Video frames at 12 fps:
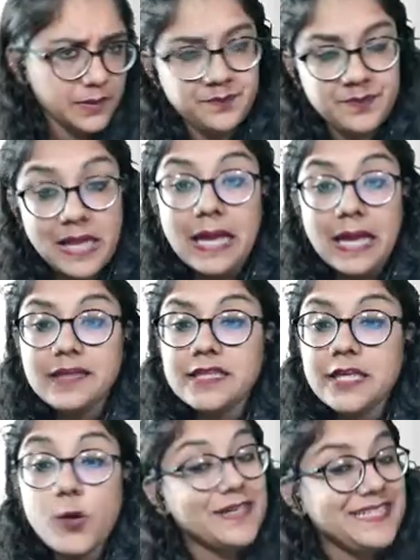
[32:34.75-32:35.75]
The quality
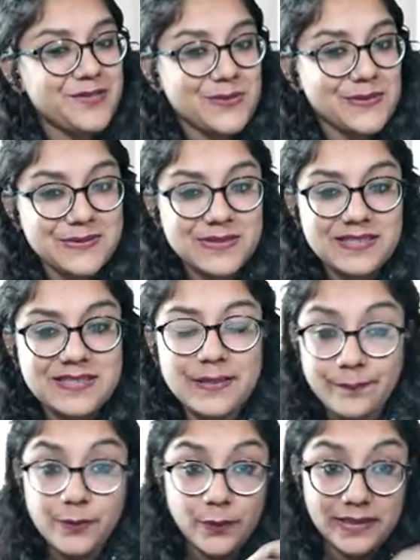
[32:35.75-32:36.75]
was also good.
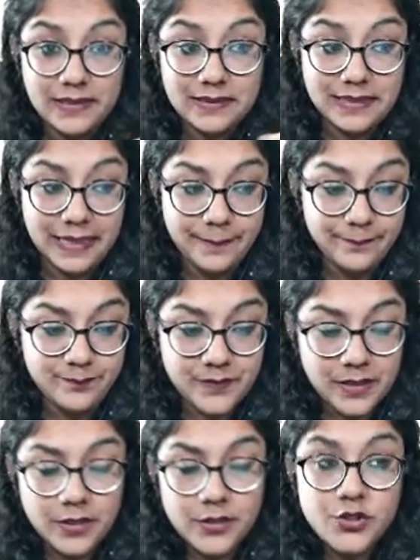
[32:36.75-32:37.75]
But when it came
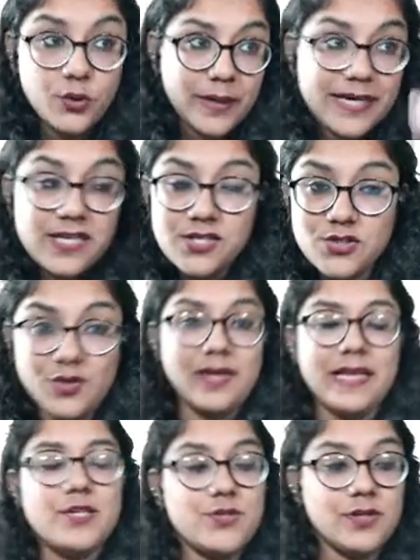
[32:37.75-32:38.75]
to
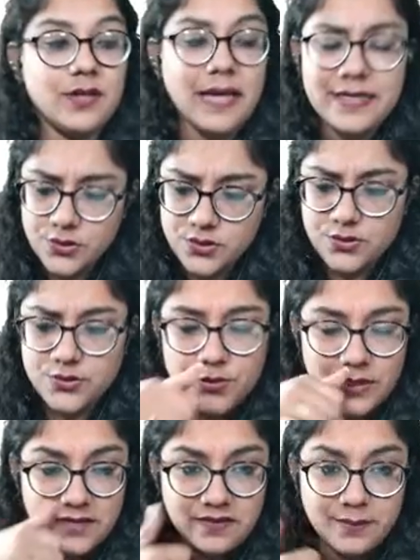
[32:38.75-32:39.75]
installation, I just used to
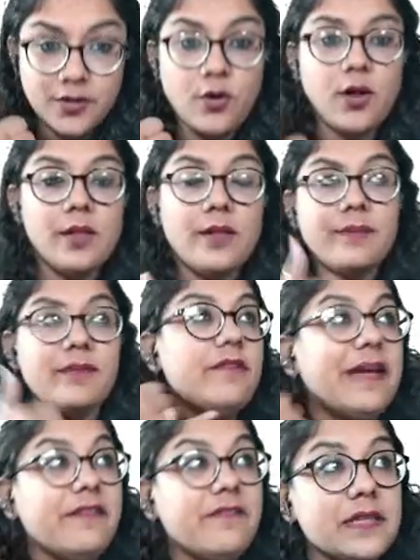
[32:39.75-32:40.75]
give them a call.
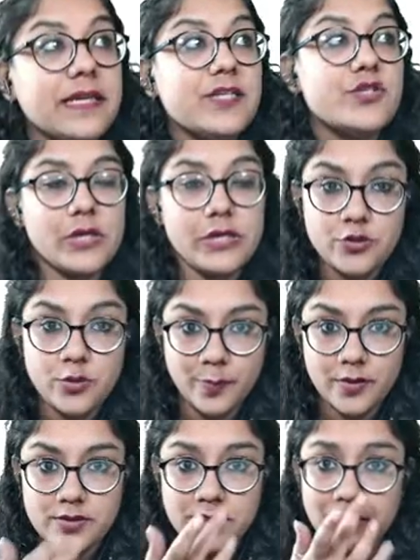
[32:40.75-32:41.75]
When will the installation
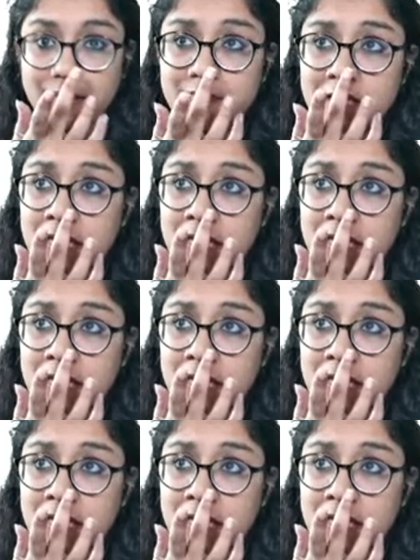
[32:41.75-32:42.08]
person give?